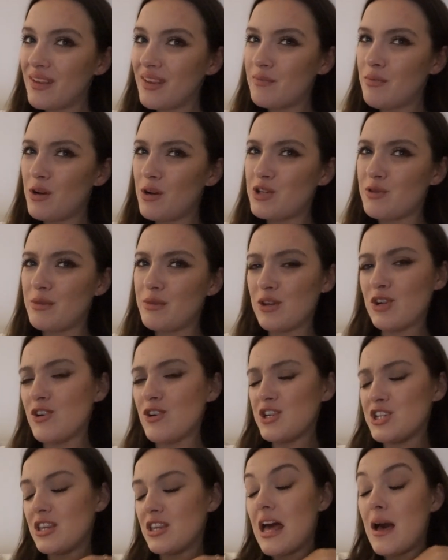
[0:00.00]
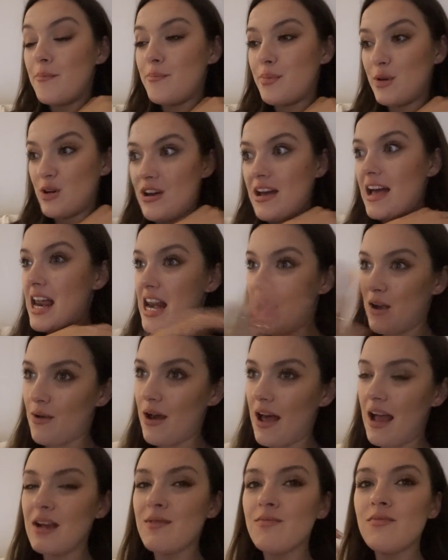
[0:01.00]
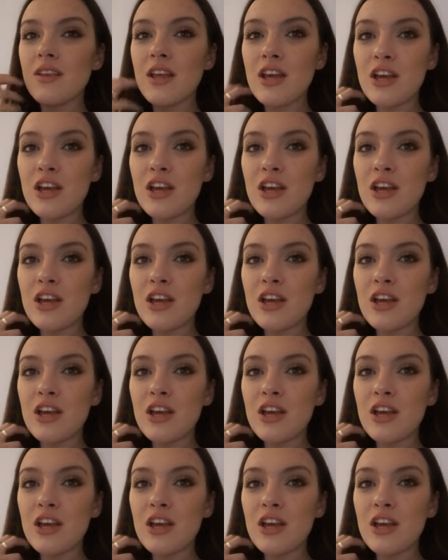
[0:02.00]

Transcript: Probably shouldn't be encouraging that, but anyway.